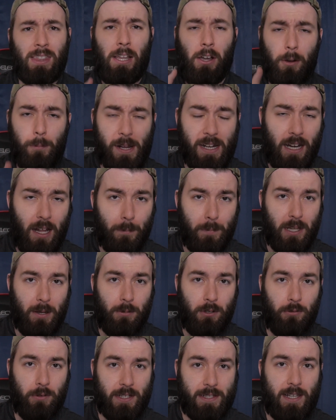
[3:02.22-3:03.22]
Now, I may not be
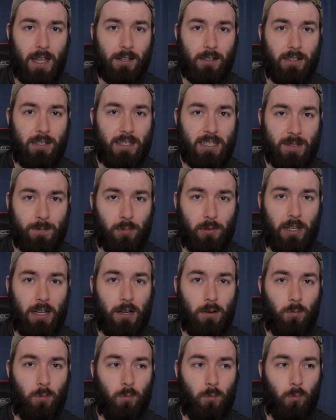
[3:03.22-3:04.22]
able to exactly
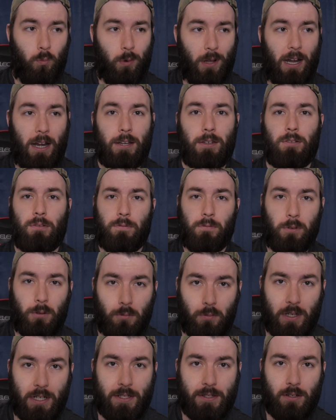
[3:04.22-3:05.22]
explain what I do for
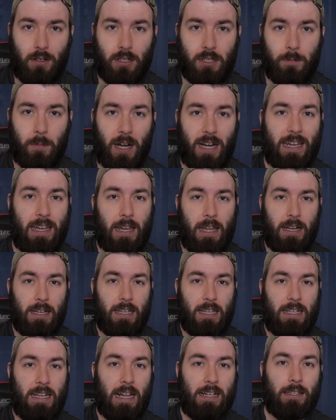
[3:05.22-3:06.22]
research, but I can
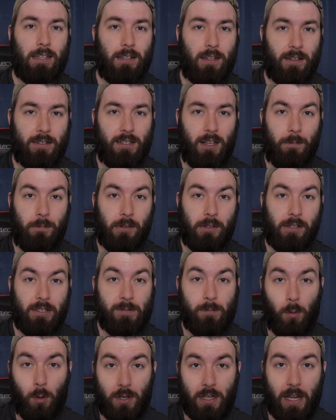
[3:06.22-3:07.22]
connect it to something
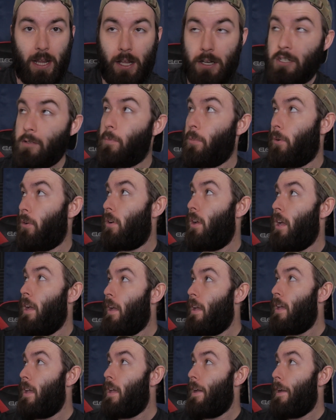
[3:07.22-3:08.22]
that's more tangible.
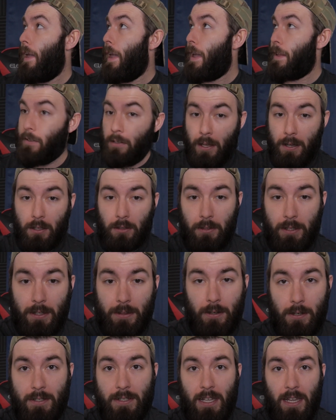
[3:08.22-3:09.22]
And luckily,
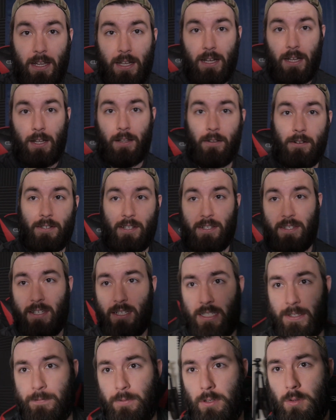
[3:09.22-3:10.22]
there's a
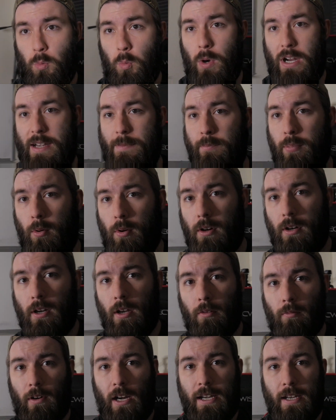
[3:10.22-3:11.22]
6-foot whiteboard
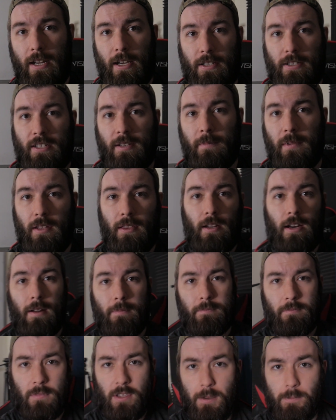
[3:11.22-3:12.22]
right next to me that
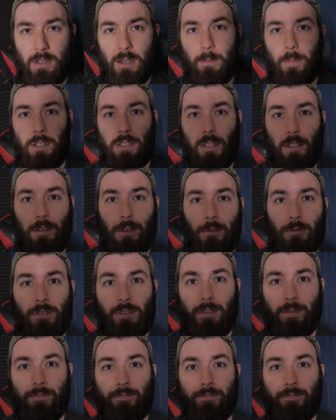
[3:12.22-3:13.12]
I'm gonna put to use.